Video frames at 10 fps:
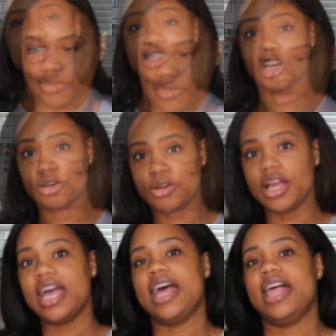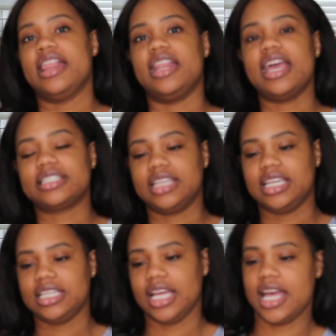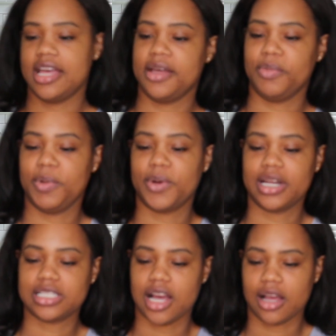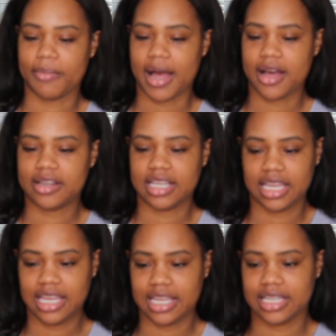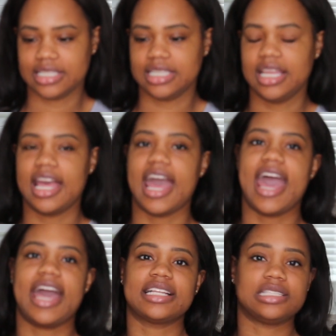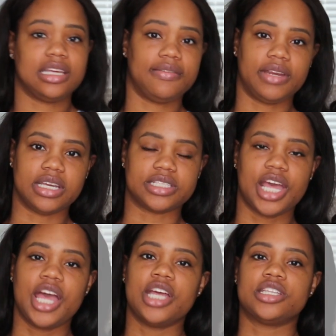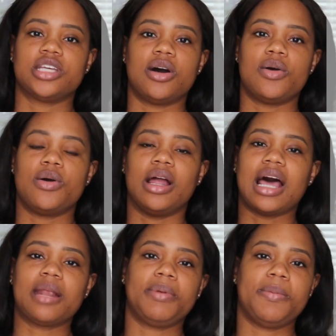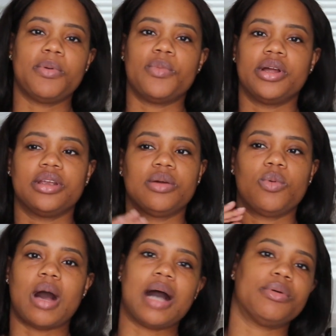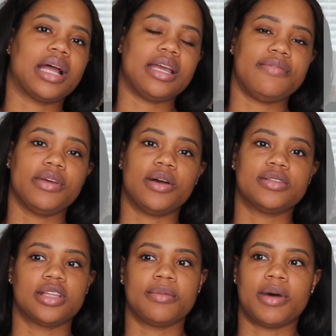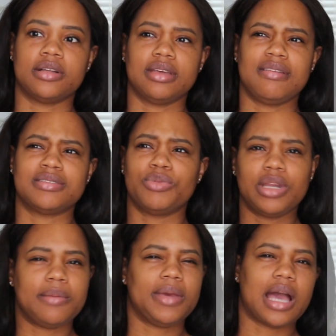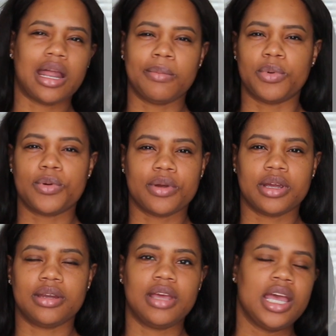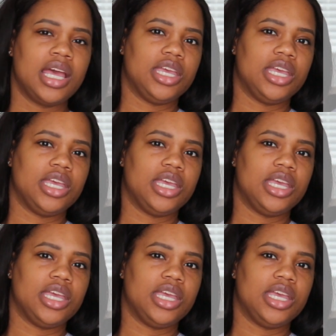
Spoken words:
So the next thing we want to talk about is activities. So a lot of people wonder, why would I even go to the Maldives? Wouldn't it be kind of boring?